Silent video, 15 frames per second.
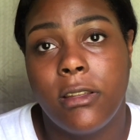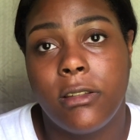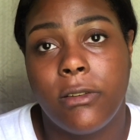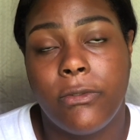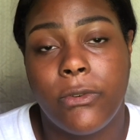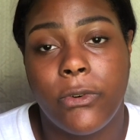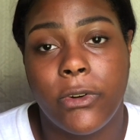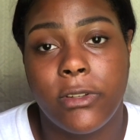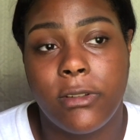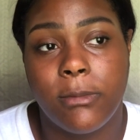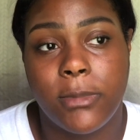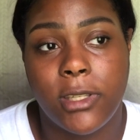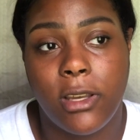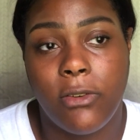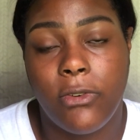to force
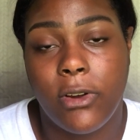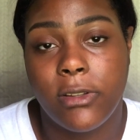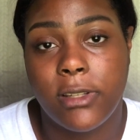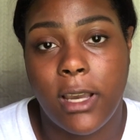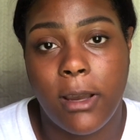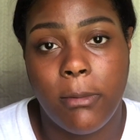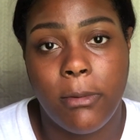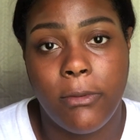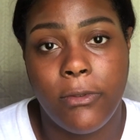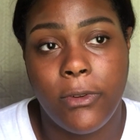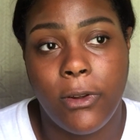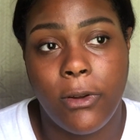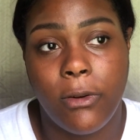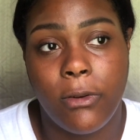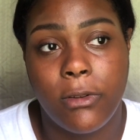themselves on top of
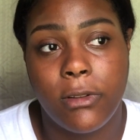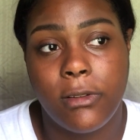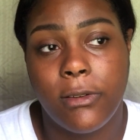you,